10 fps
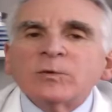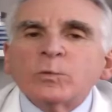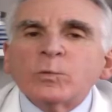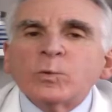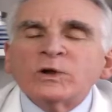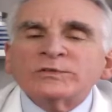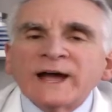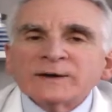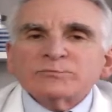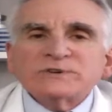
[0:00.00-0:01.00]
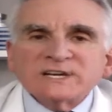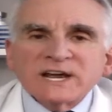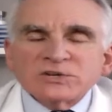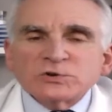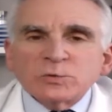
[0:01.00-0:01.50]
will not
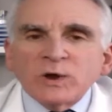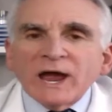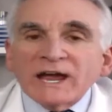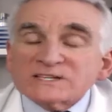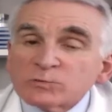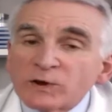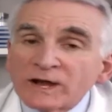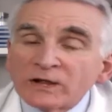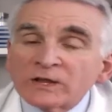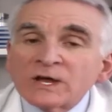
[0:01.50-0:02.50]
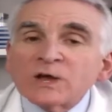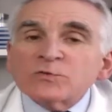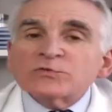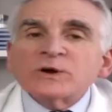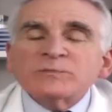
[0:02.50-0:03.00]
protect you as well
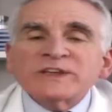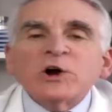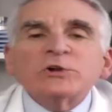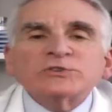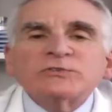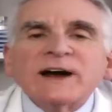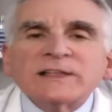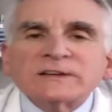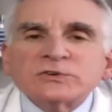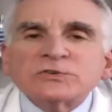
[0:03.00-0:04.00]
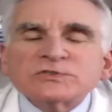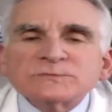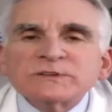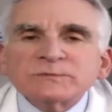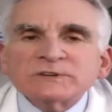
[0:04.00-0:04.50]
from the
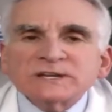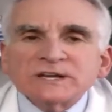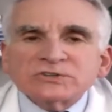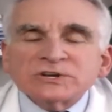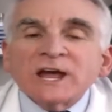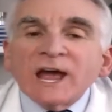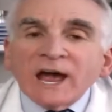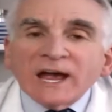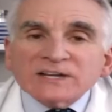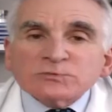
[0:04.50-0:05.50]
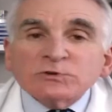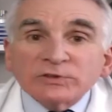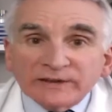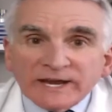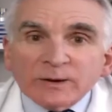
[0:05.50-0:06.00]
ultraviolet-induced pigmentation as will
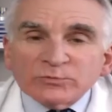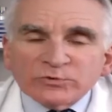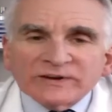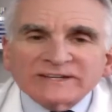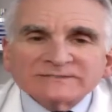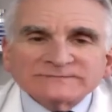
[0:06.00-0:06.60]
the chem-free.